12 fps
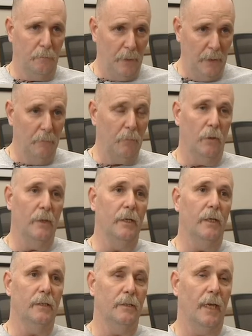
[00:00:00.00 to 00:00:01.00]

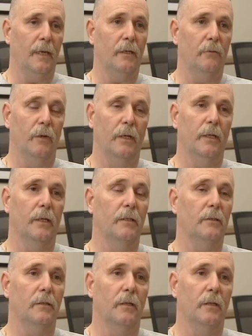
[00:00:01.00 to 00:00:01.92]
pinpointed exactly what it is,